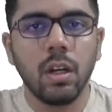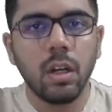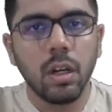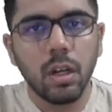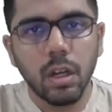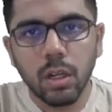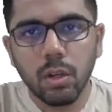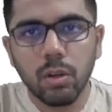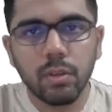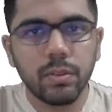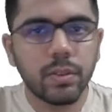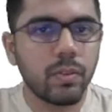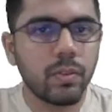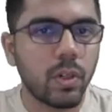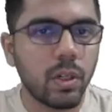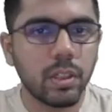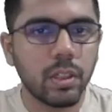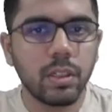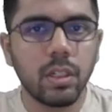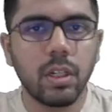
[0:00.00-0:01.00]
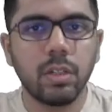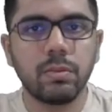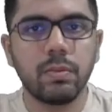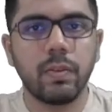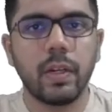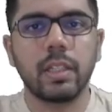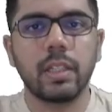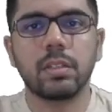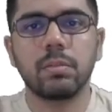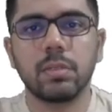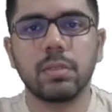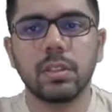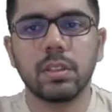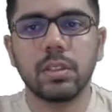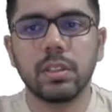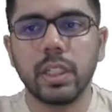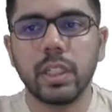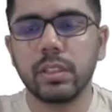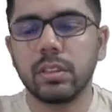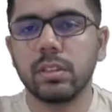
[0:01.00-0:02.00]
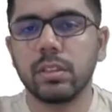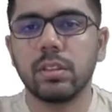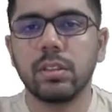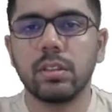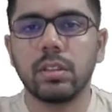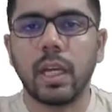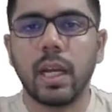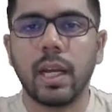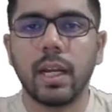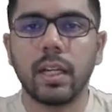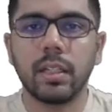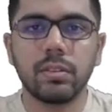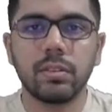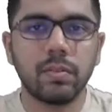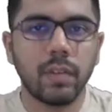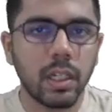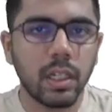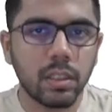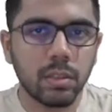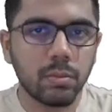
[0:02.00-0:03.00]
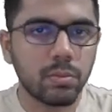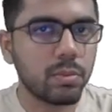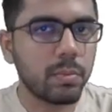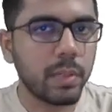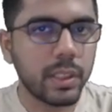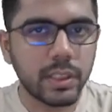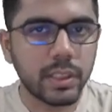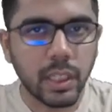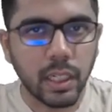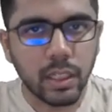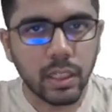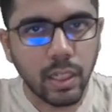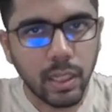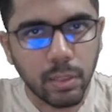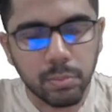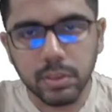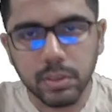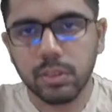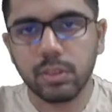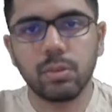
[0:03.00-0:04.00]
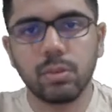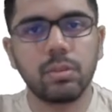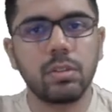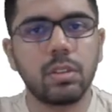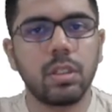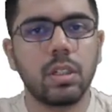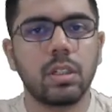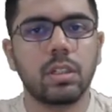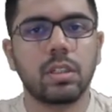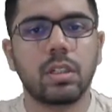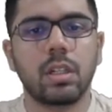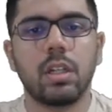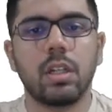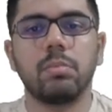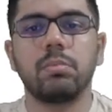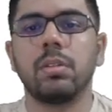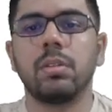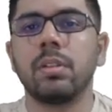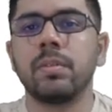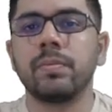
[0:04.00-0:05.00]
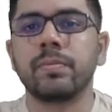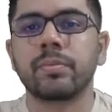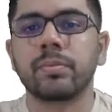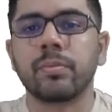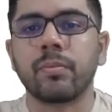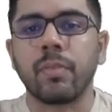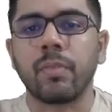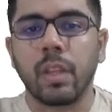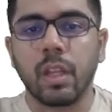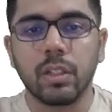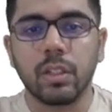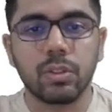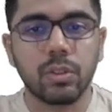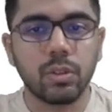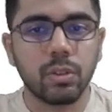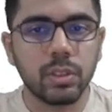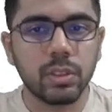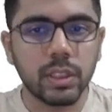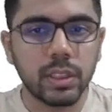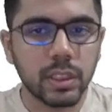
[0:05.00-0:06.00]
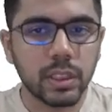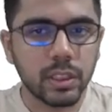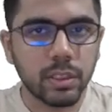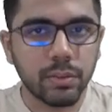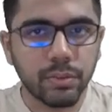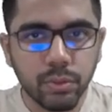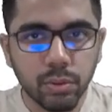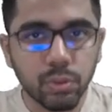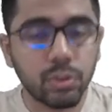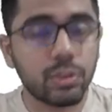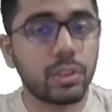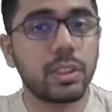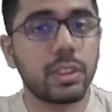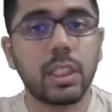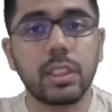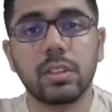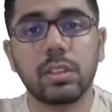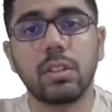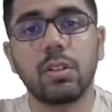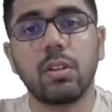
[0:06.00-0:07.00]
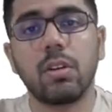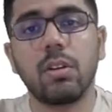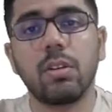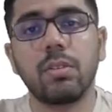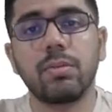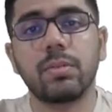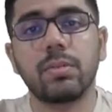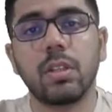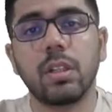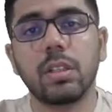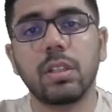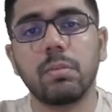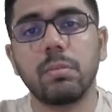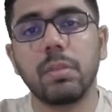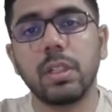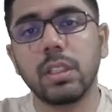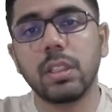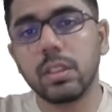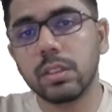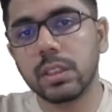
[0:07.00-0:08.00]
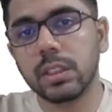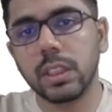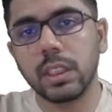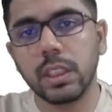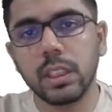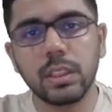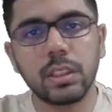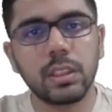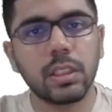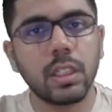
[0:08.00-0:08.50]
Hello everyone, welcome to the session and welcome to my channel Aptitude Club. So this is the fourth session of the remainder series.